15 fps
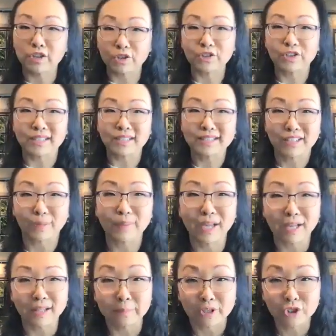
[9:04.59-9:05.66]
You're going to tell me
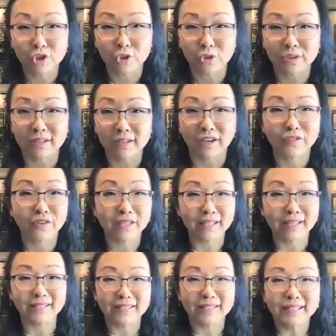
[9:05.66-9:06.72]
how much you're
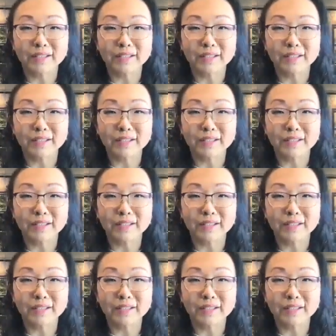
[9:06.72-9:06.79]
loving